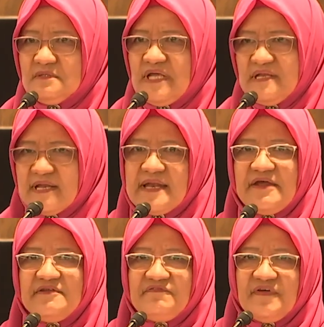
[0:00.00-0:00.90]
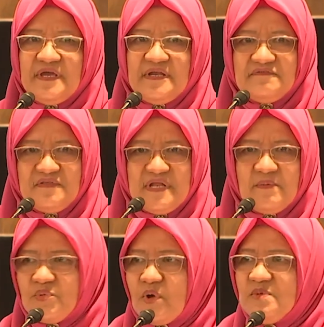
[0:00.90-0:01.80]
and clarify, and after
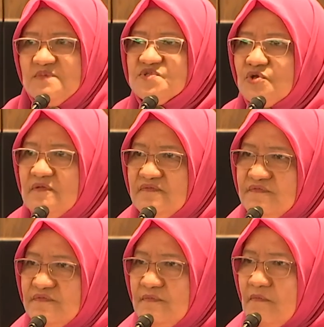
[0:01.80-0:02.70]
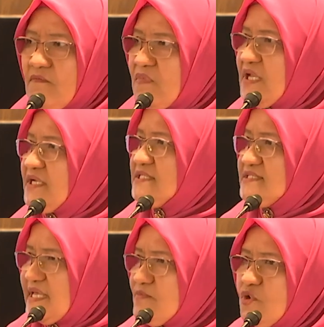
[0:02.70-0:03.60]
that, problem solved.
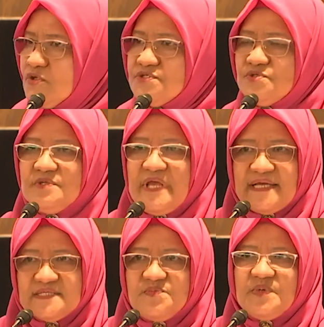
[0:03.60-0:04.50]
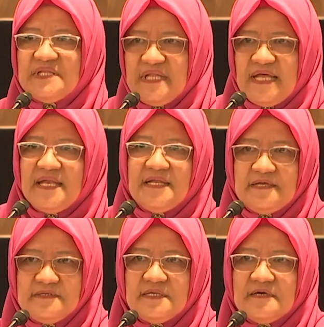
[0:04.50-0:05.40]
Same goes to the expert that I
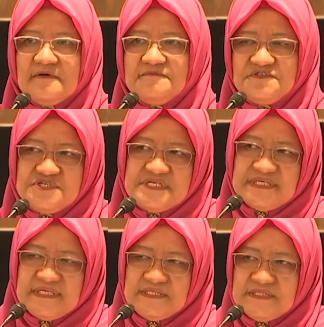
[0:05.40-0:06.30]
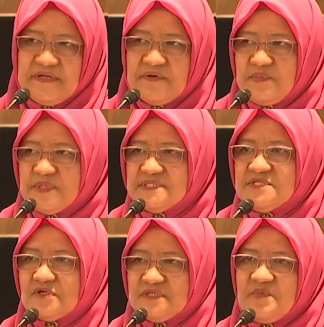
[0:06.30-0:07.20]
learned, Virginia Satir therapist,
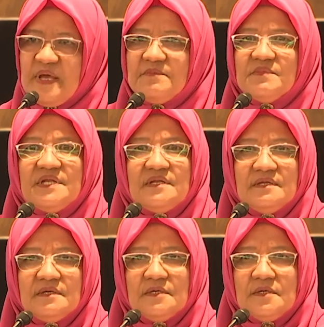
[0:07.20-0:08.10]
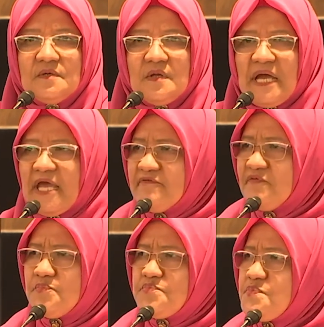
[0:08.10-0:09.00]
Dr. Benman. I have
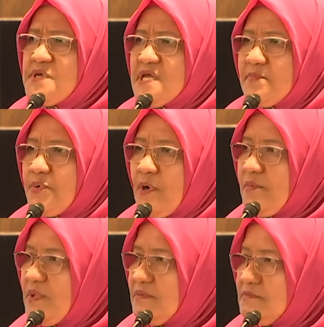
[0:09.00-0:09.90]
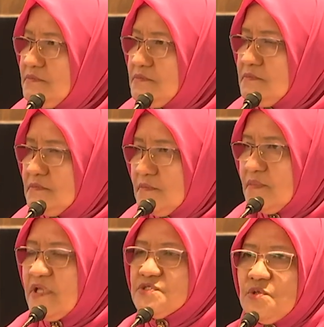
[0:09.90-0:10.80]
a big problem.
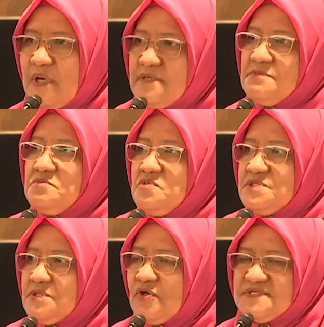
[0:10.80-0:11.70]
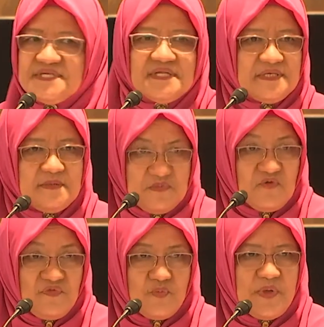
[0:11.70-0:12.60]
So I consult him,
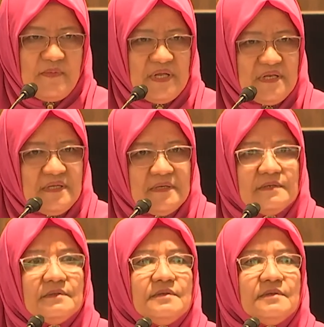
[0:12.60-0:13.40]
have to pay money.